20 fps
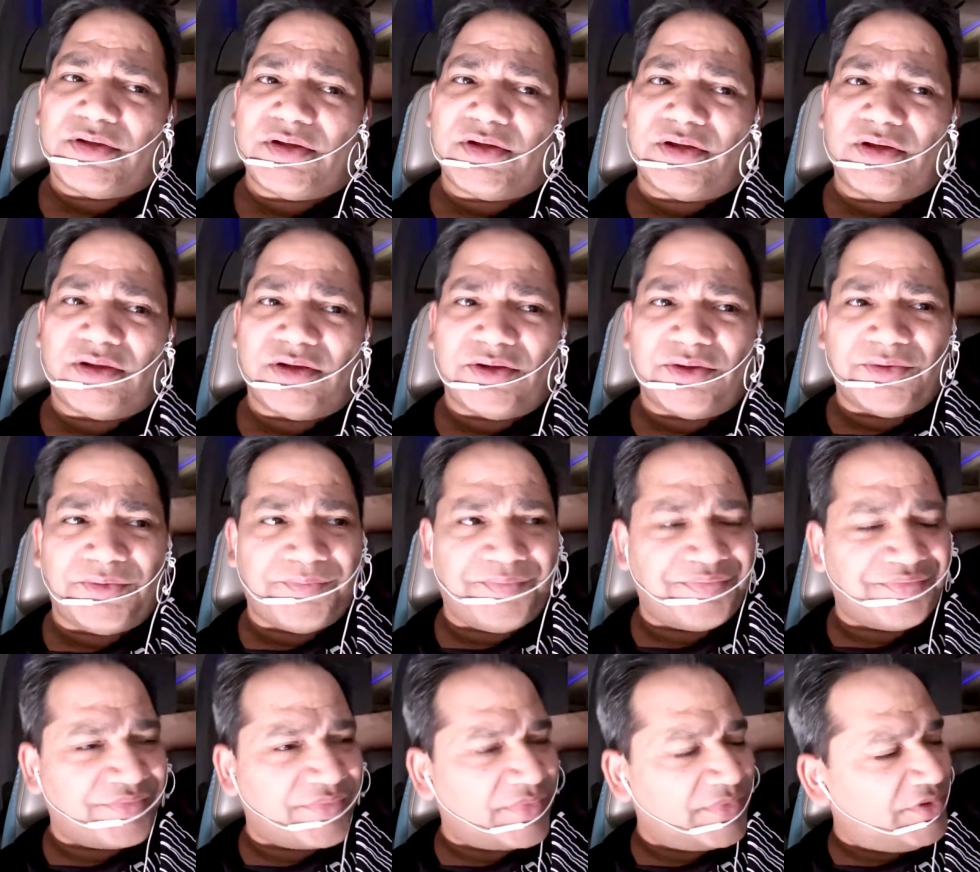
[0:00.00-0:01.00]
you
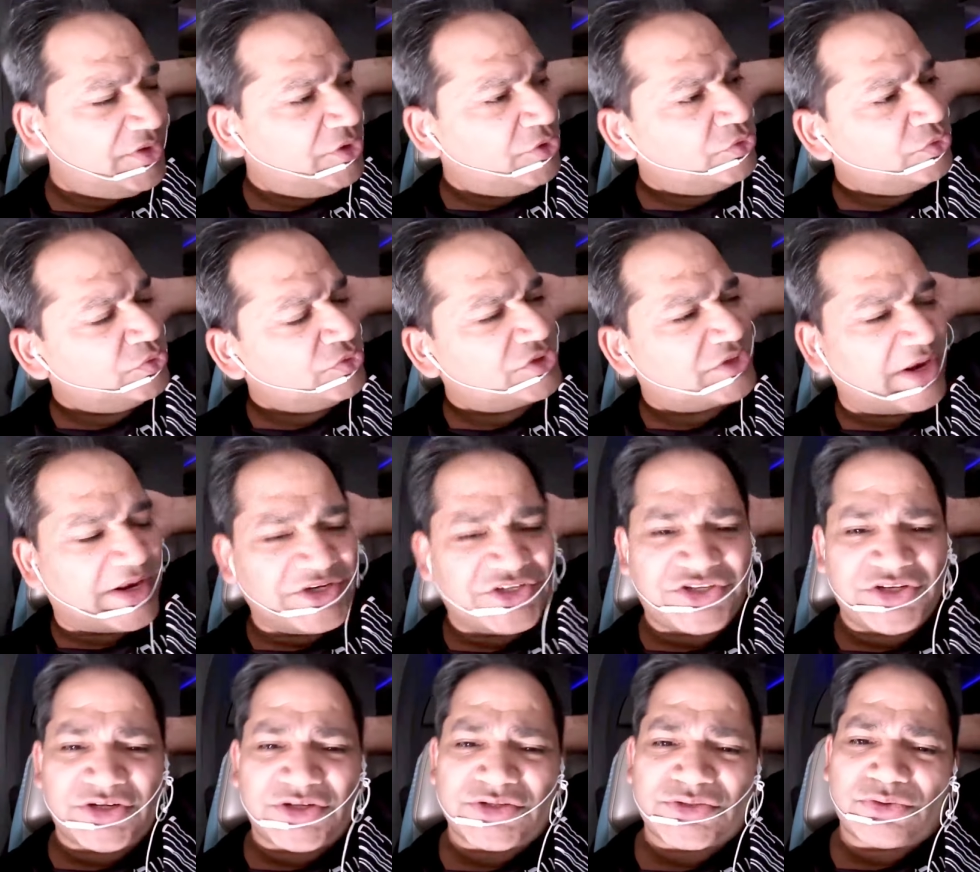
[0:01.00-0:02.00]
use 10
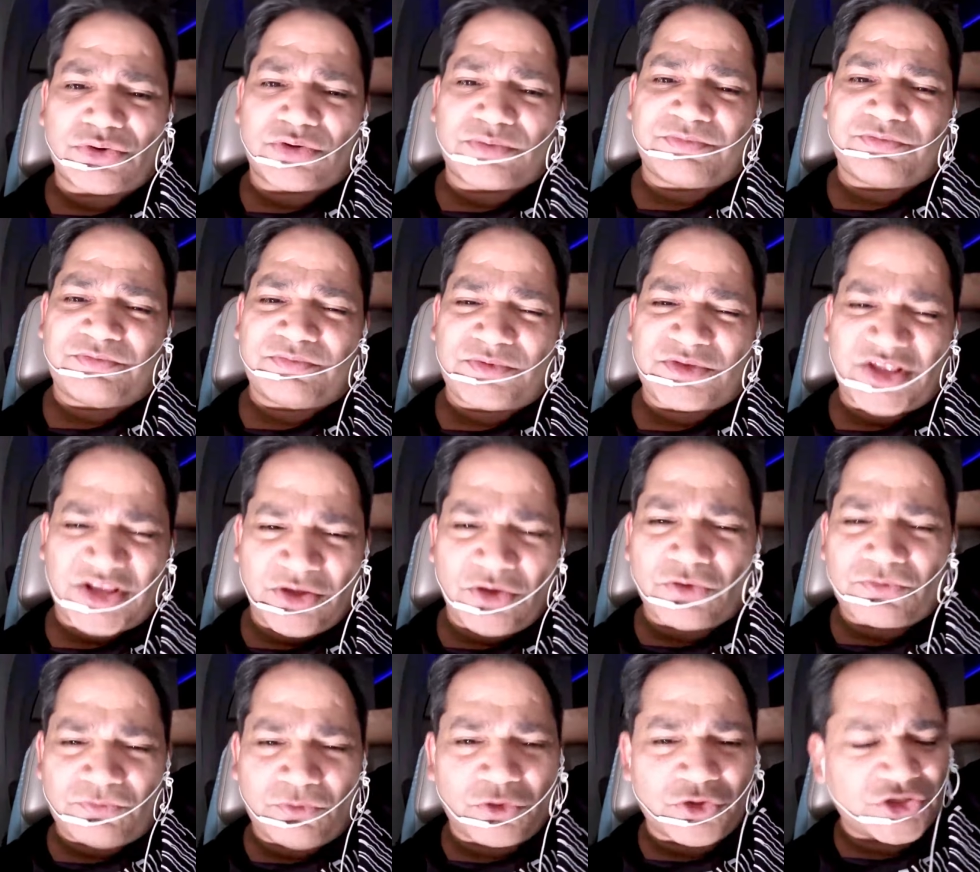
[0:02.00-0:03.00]
shares or 3 or
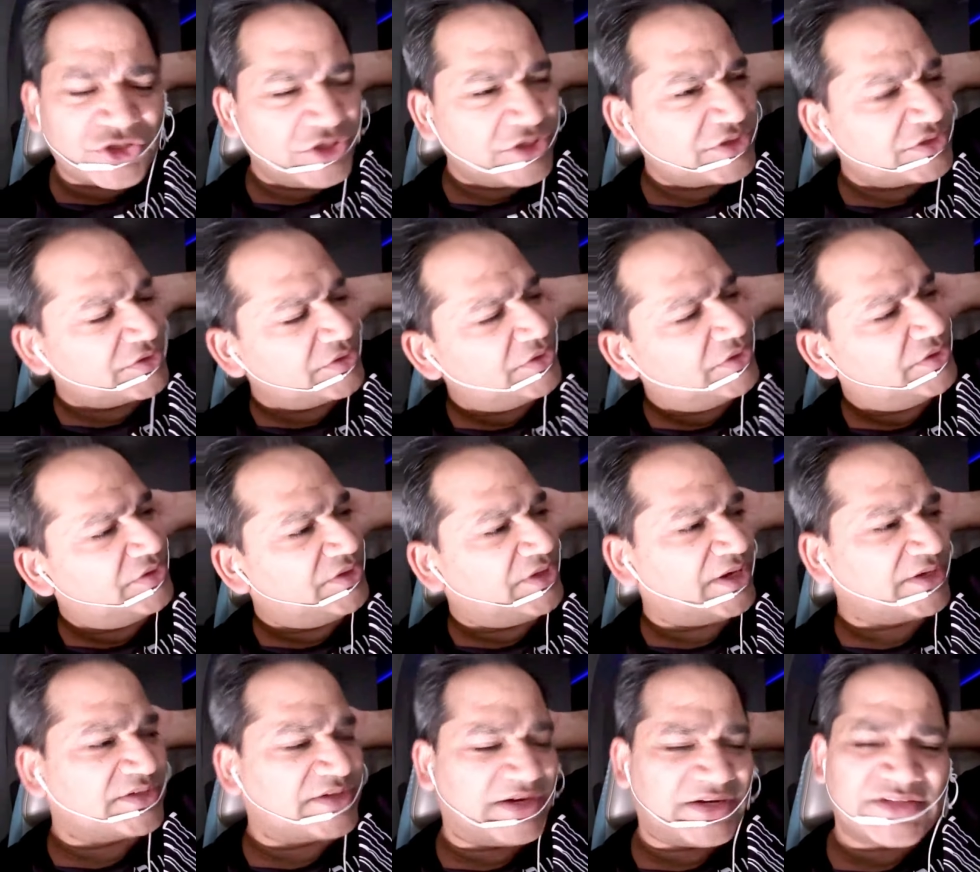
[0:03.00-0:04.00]
4 shares.
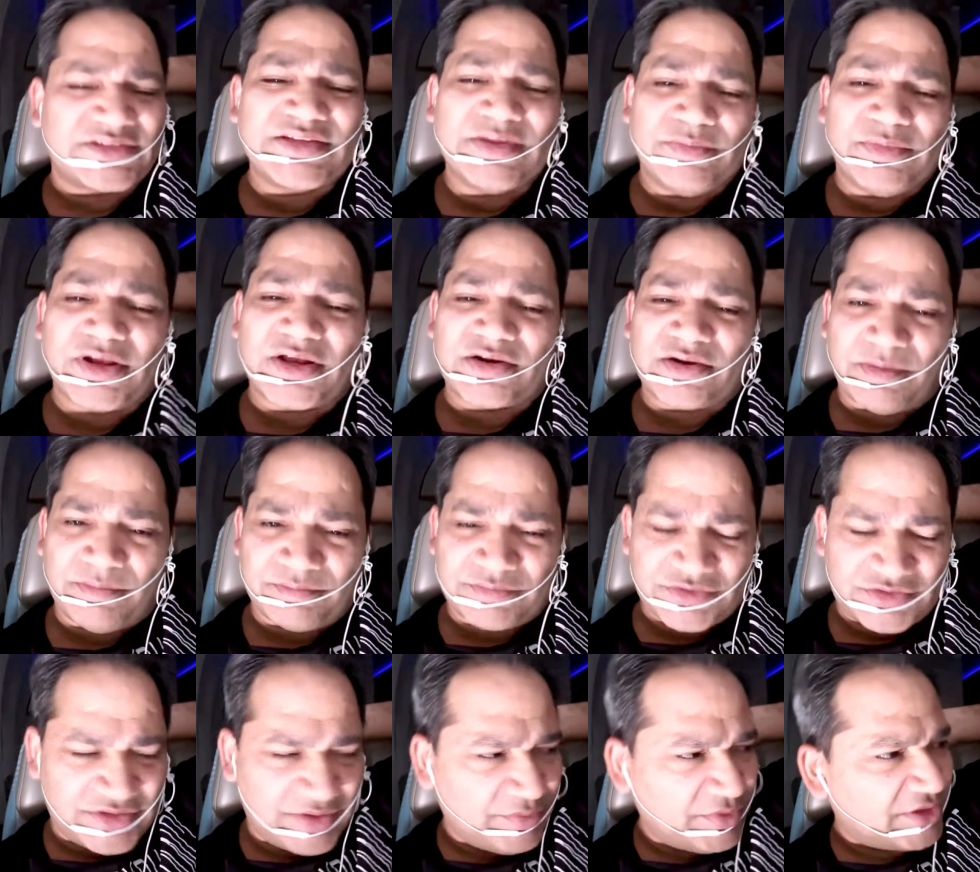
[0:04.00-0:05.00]
That's kind of similar
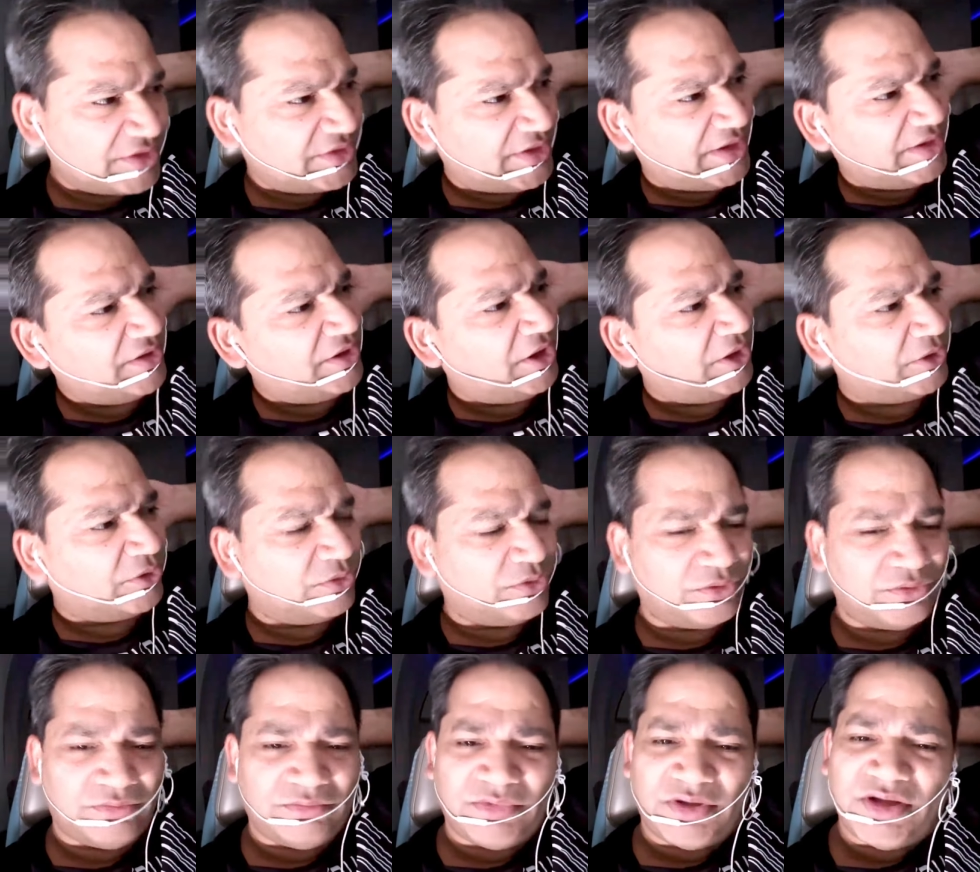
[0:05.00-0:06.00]
thing,
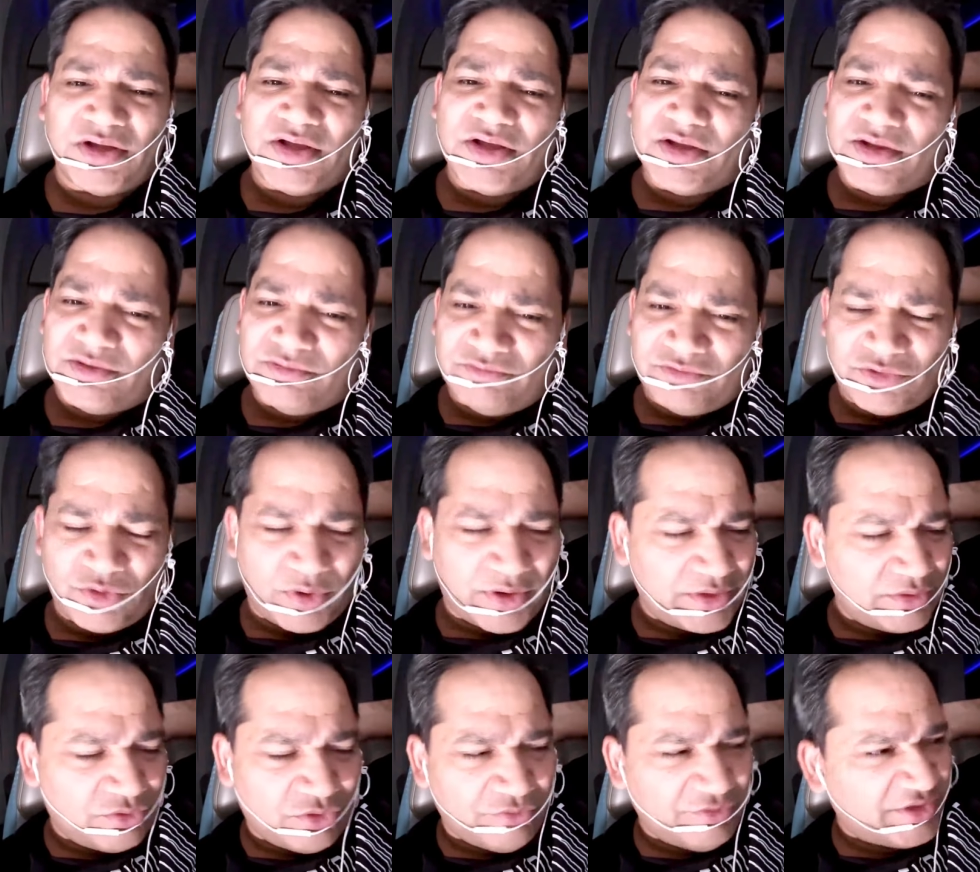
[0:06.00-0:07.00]
although you
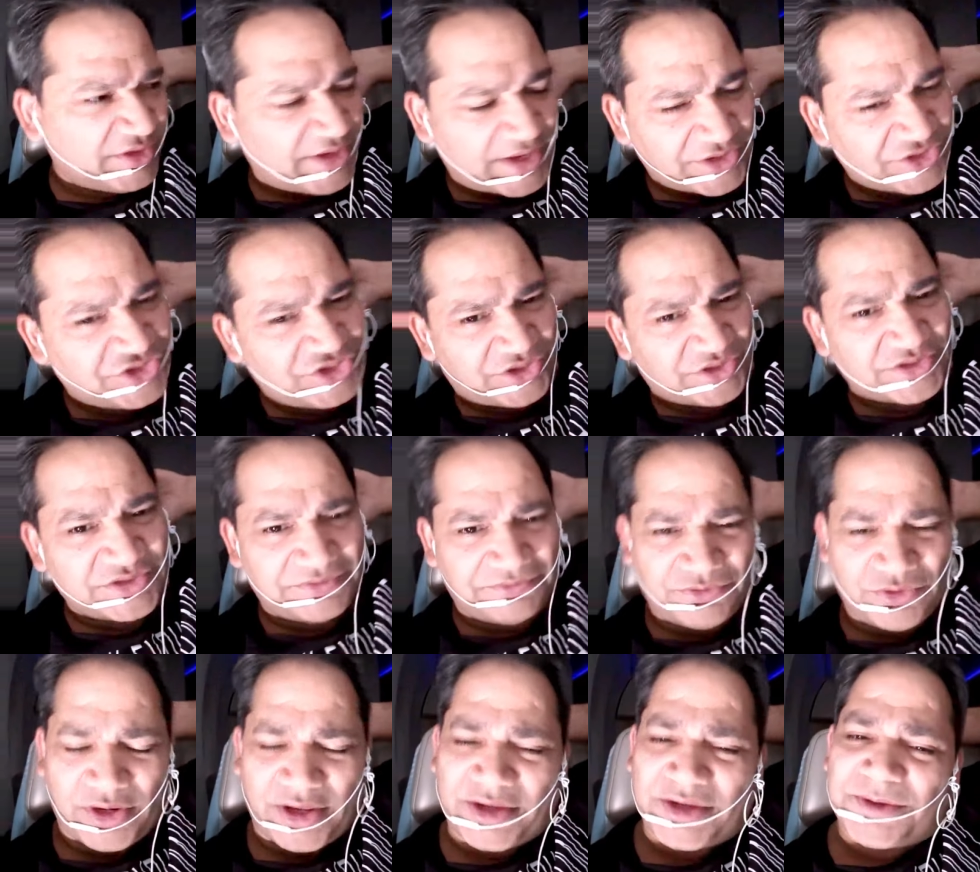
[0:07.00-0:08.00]
can go with 10 shares if
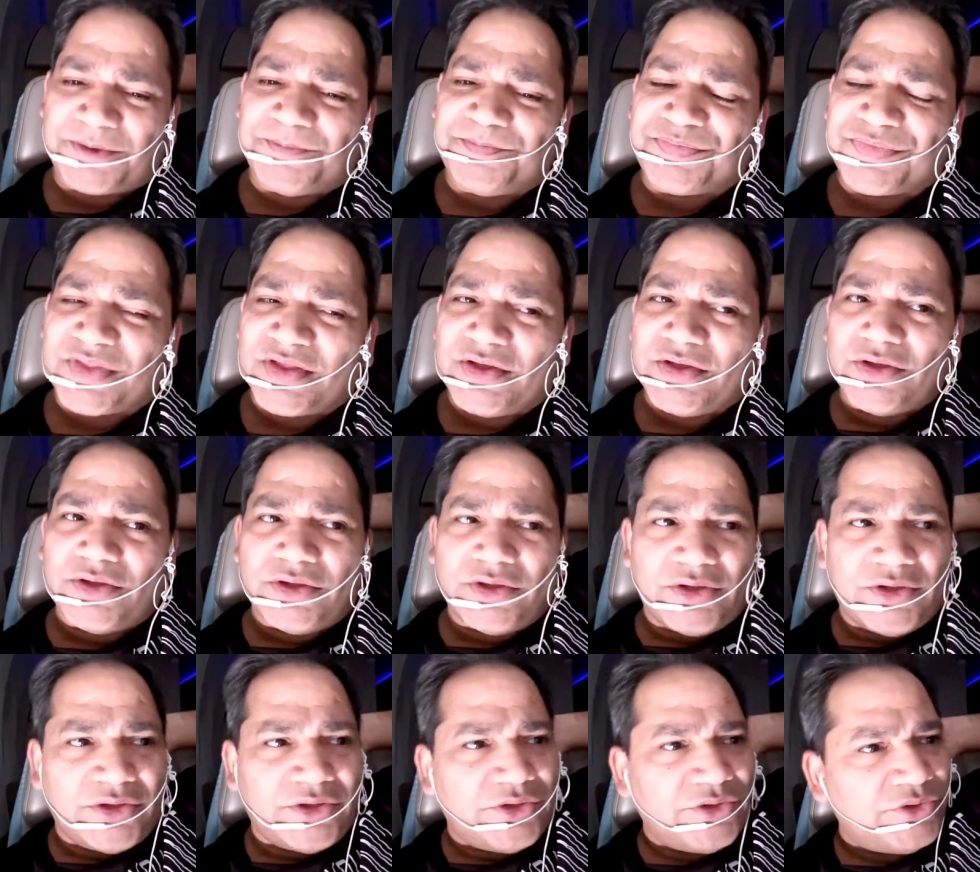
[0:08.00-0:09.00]
you like.
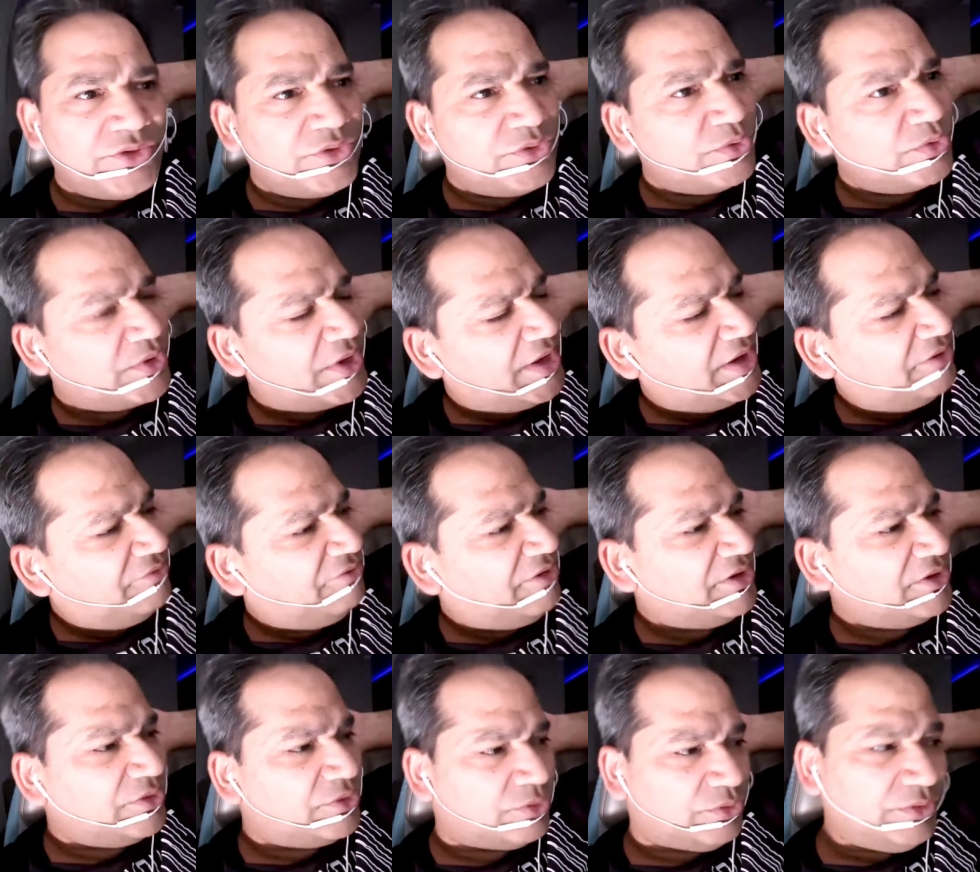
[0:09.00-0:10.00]
You take
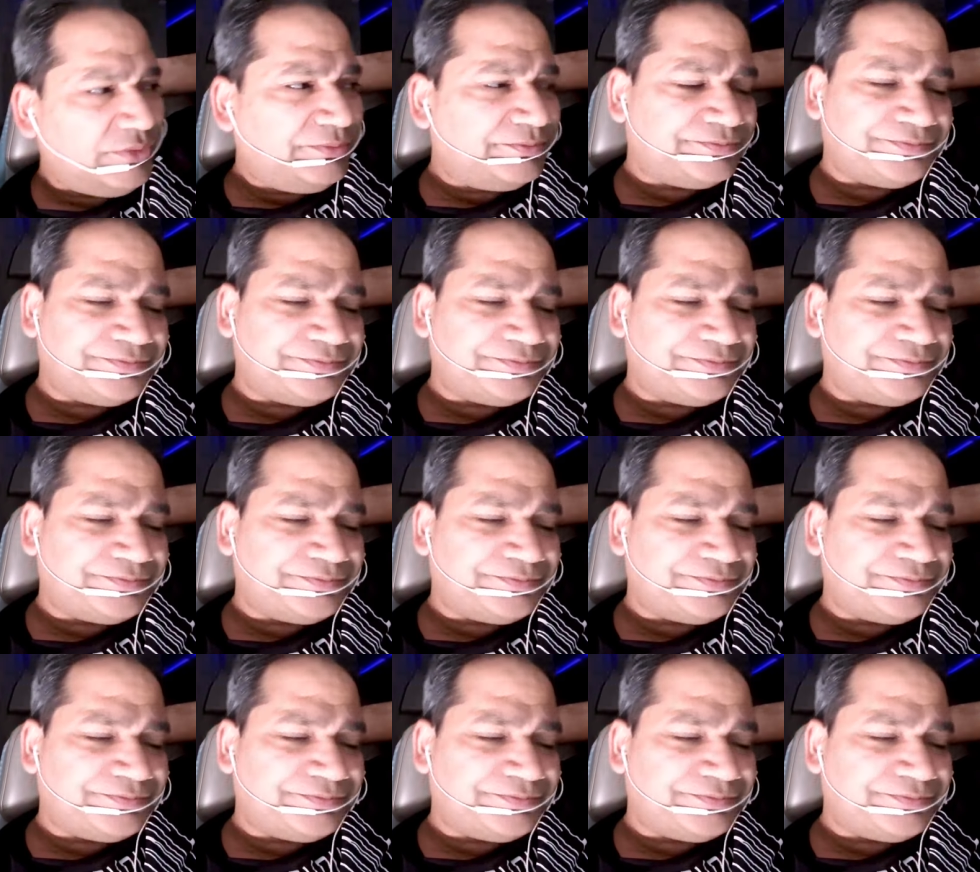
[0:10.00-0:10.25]
1 crore,